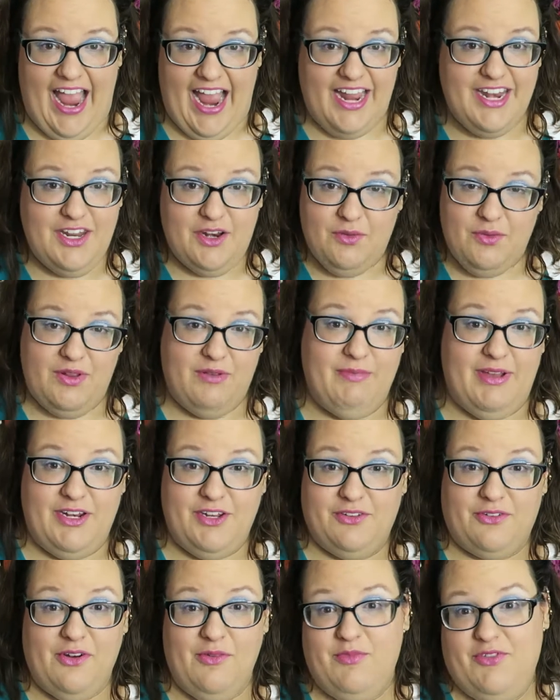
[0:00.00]
I didn't read my
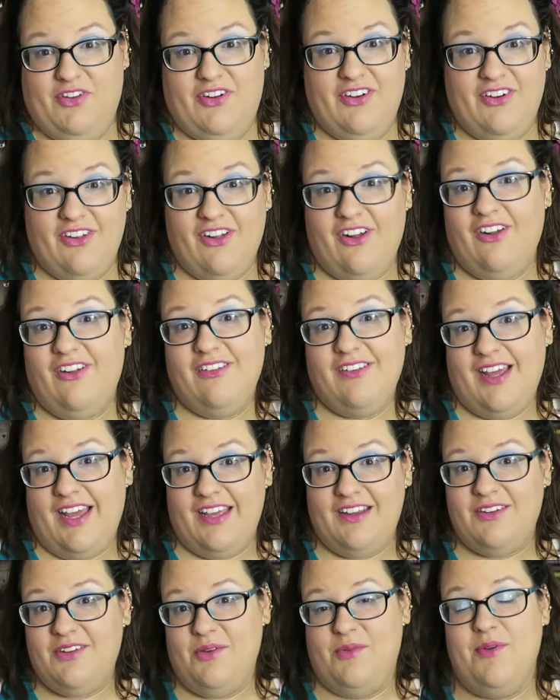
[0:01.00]
description at all.
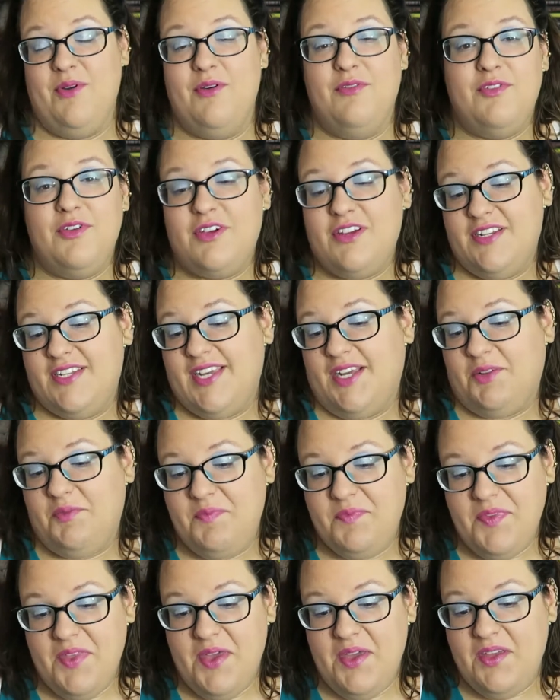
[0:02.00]
I don't know if you could tell.
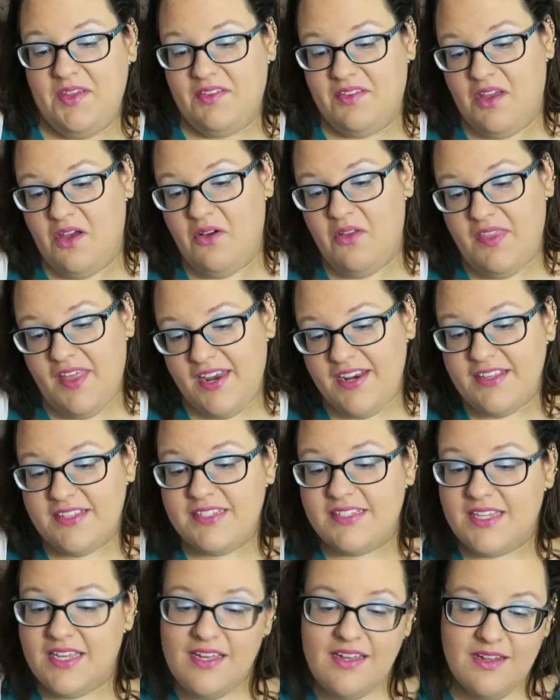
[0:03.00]
So that
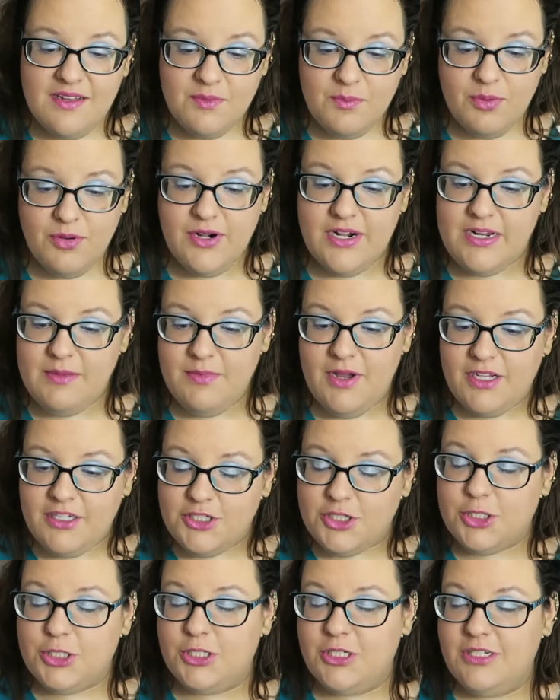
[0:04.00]
is uh, pretty
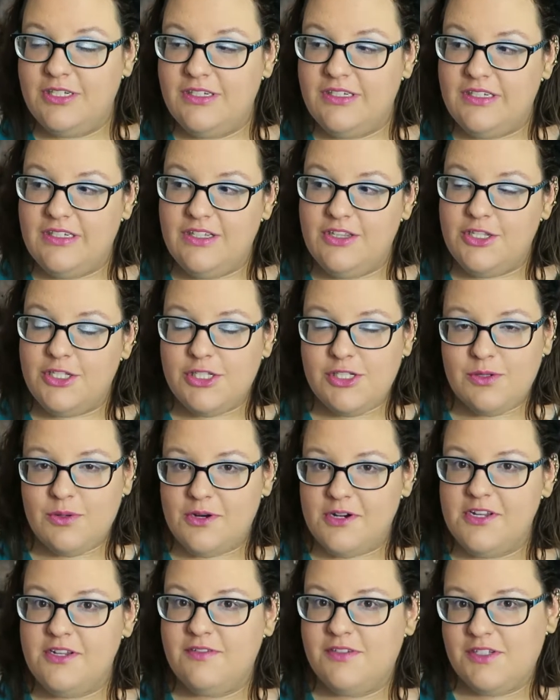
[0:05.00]
much the
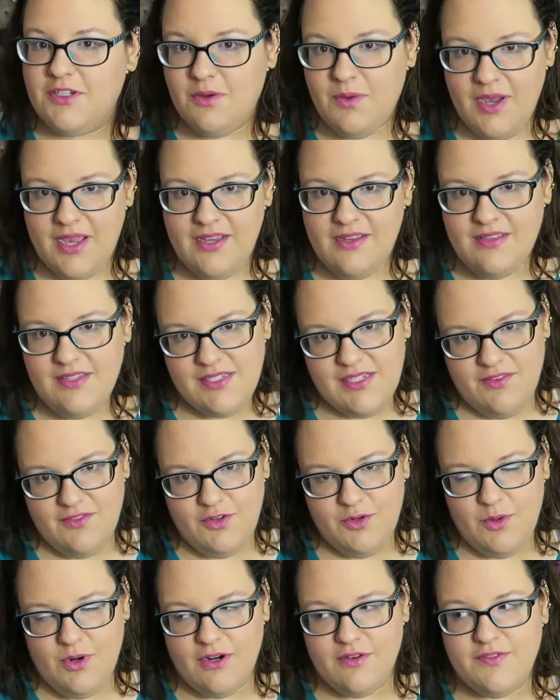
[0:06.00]
story of Snow White and the
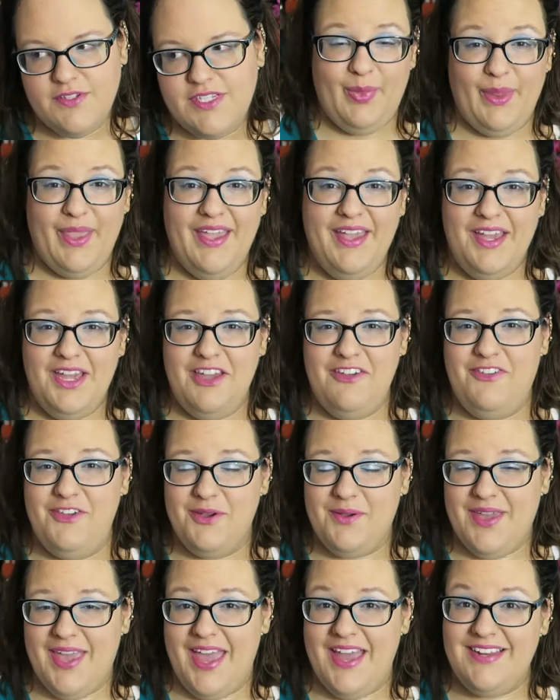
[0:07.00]
Seven Dwarfs. If
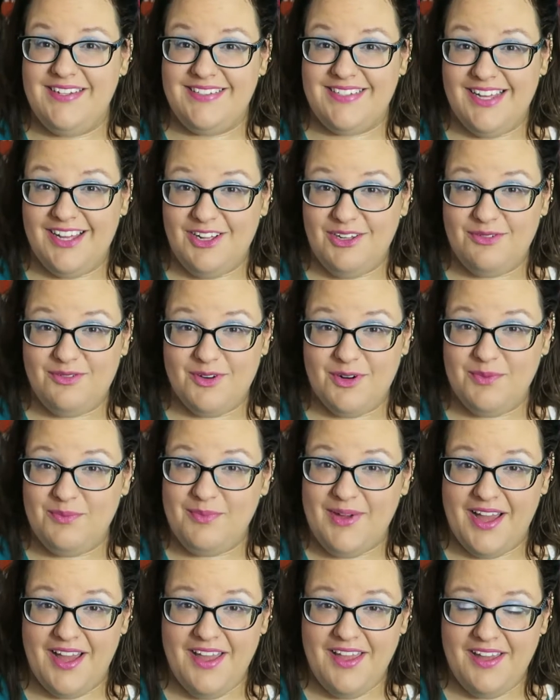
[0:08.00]
you can't tell from
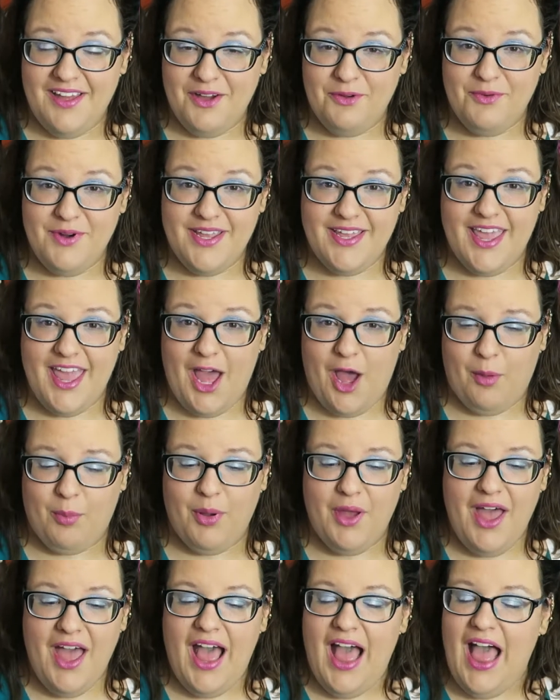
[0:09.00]
my uh,
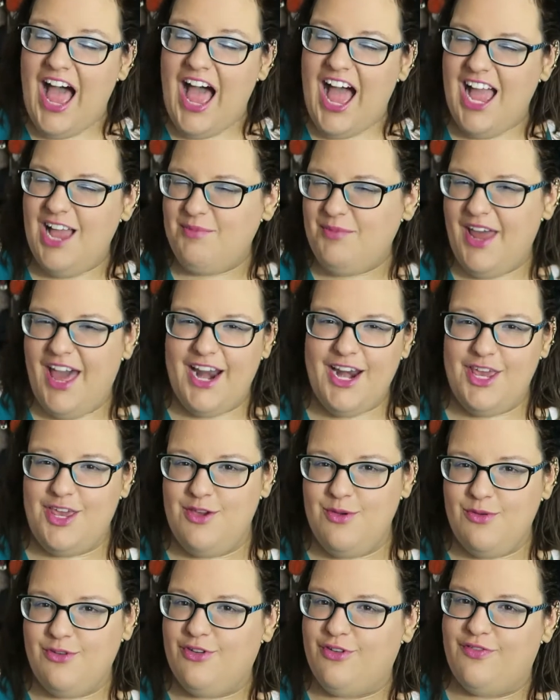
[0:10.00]
recap, I'm not a
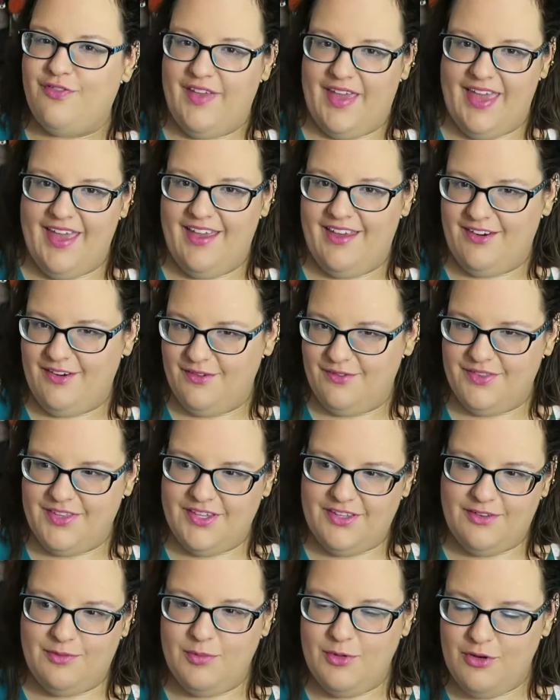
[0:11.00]
huge fan of
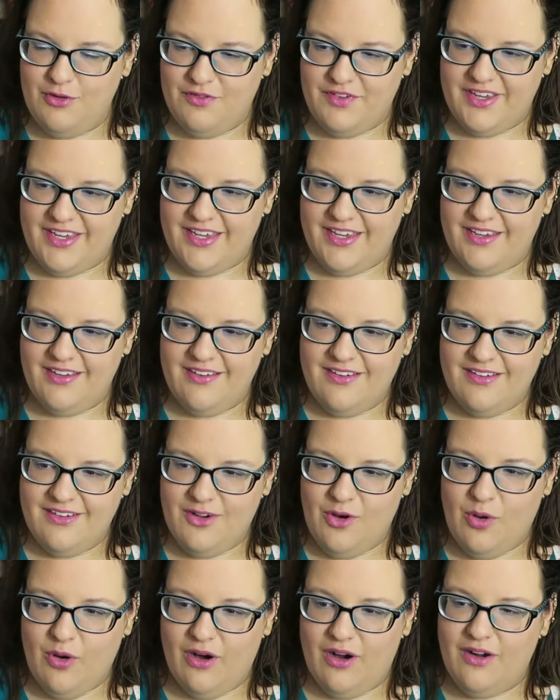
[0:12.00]
this movie
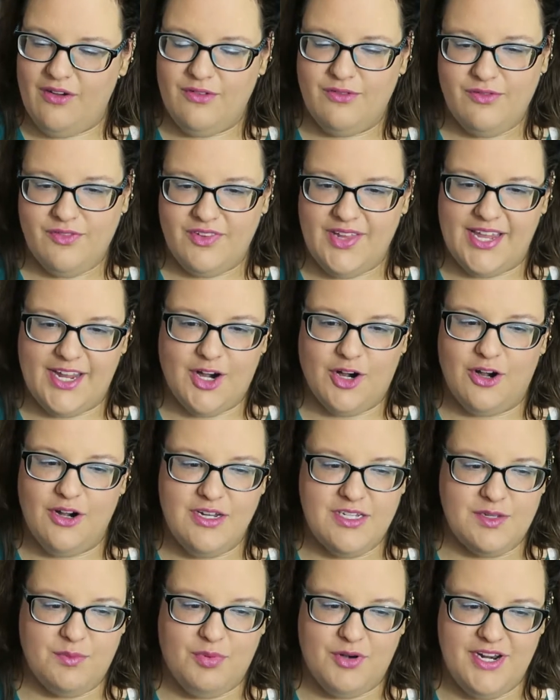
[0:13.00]
or of like her
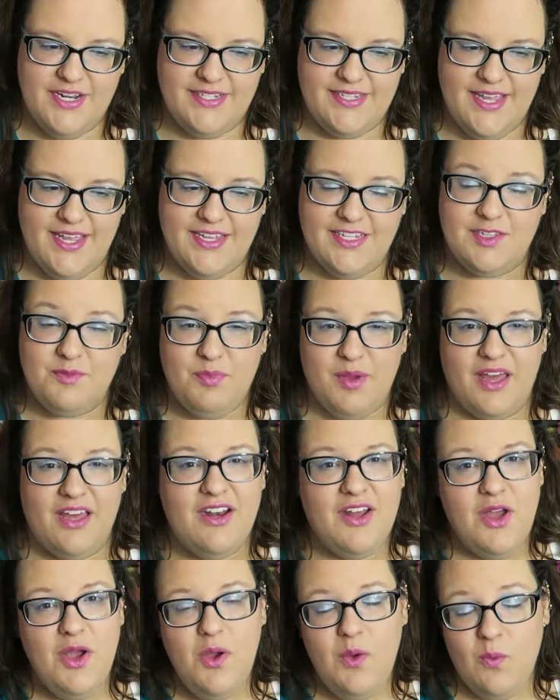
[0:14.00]
as a princess,
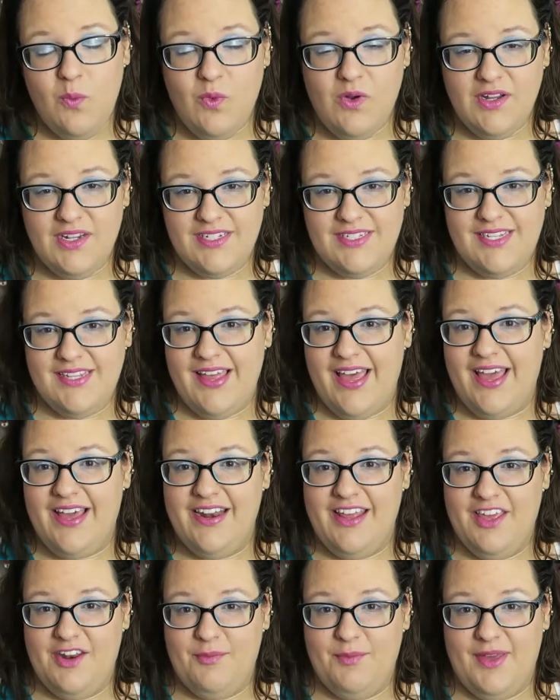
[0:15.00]
but We'll get to
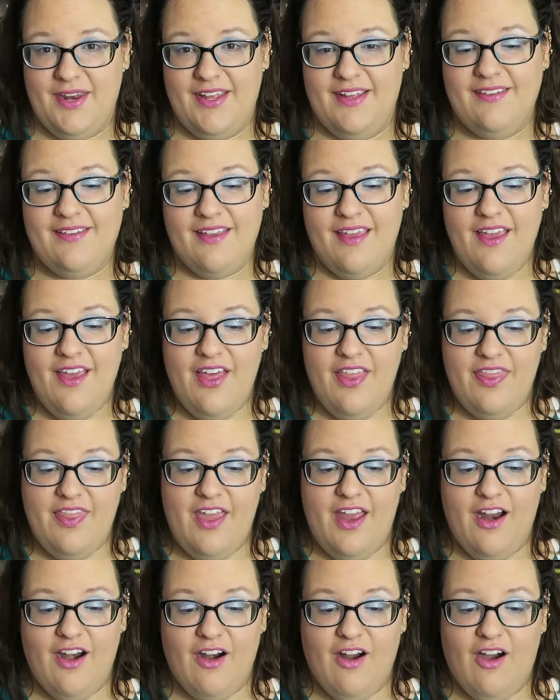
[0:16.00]
that in a minute.
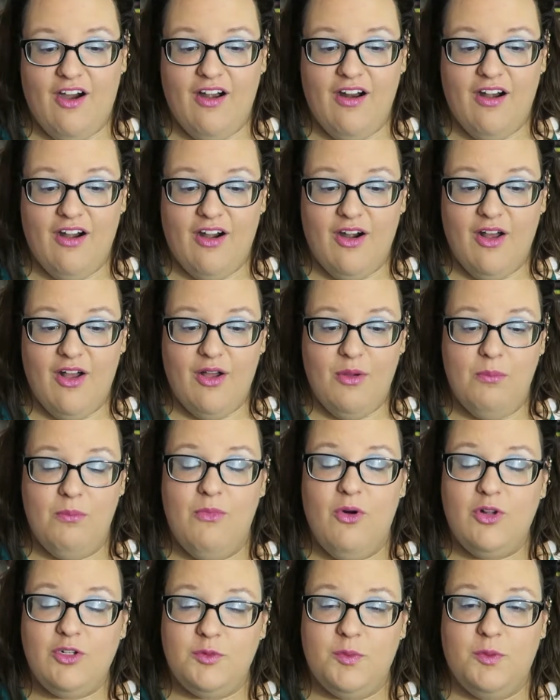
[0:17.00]
There are
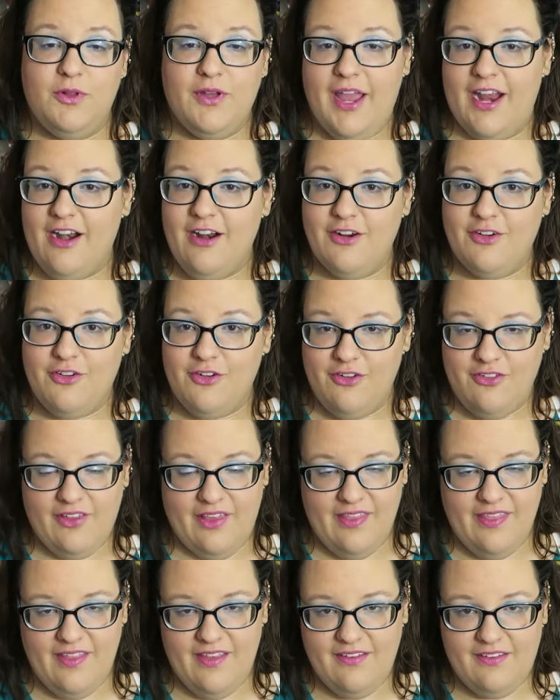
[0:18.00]
multiple characters
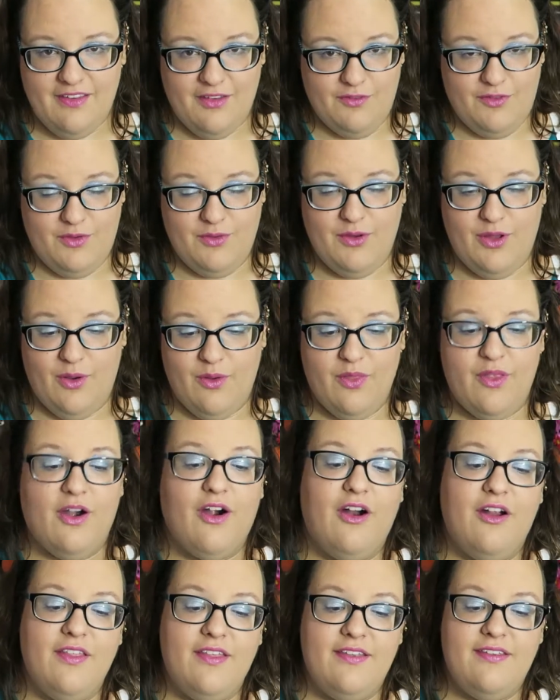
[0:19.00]
in this, if you know.
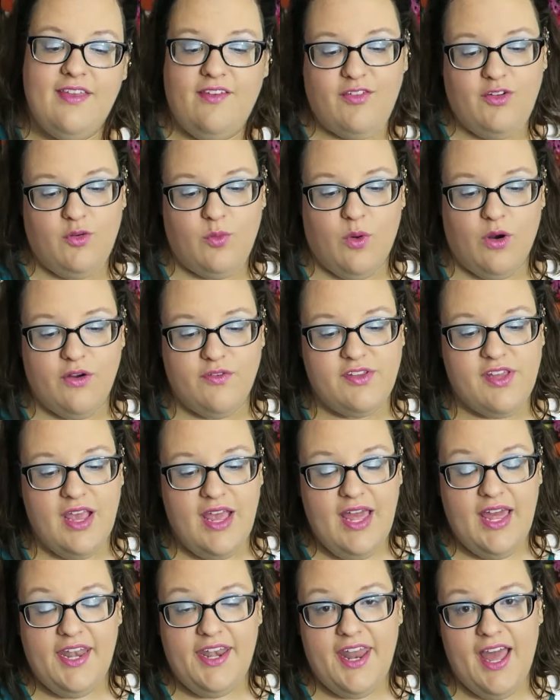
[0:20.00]
There are the Seven Dwarfs,
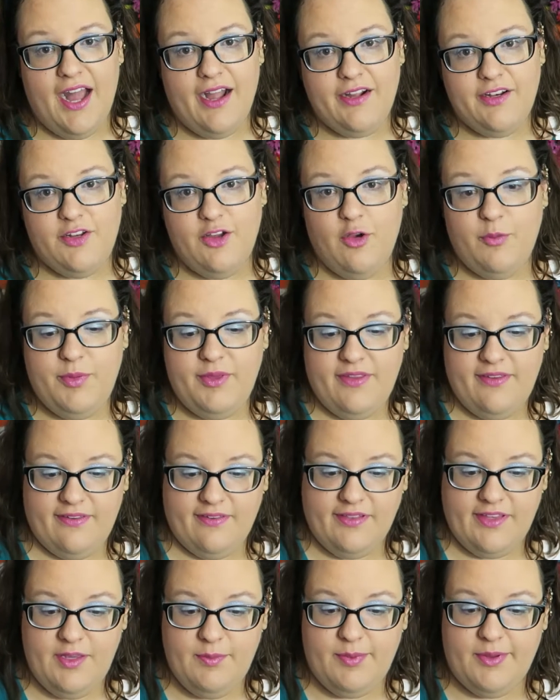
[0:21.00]
Doc Dopey
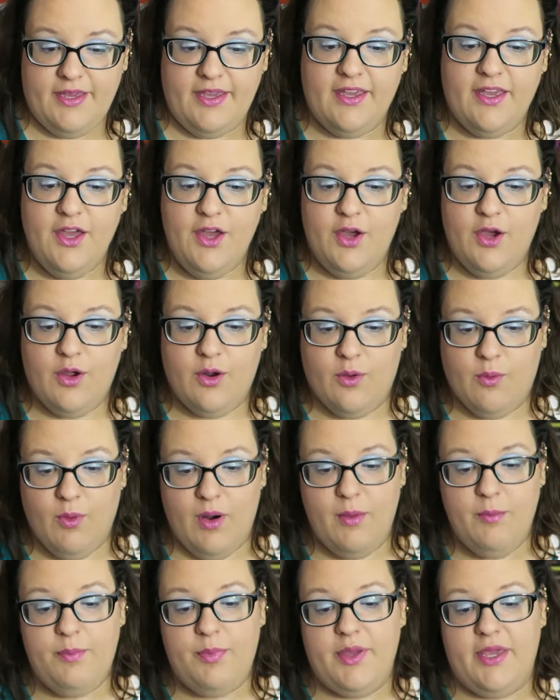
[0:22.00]
Sleepy,
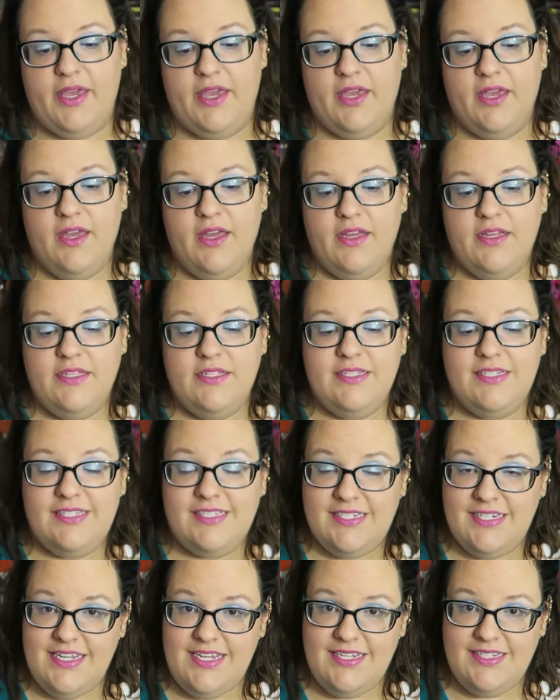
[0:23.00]
Grumpy,
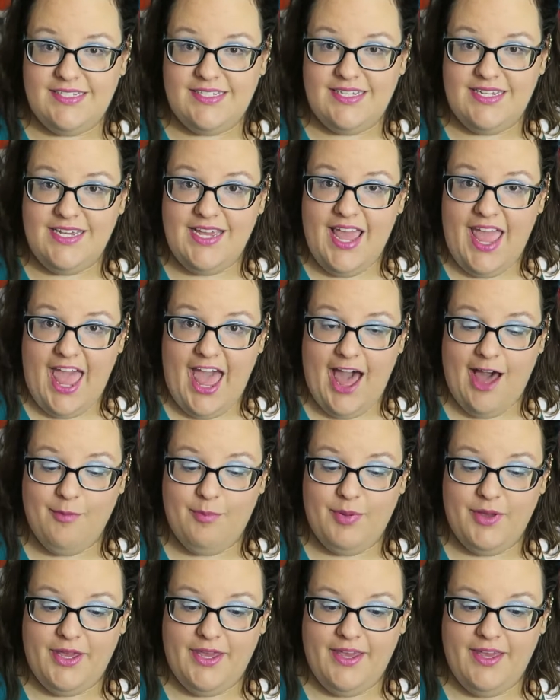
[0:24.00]
Sneezy,
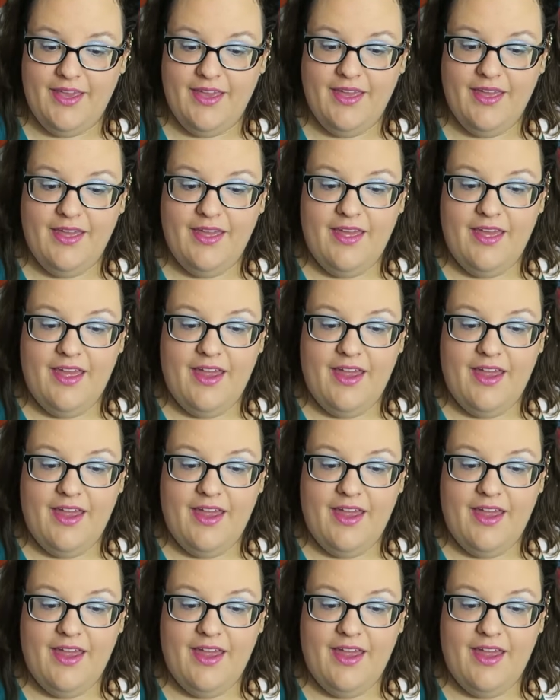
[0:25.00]
Happy,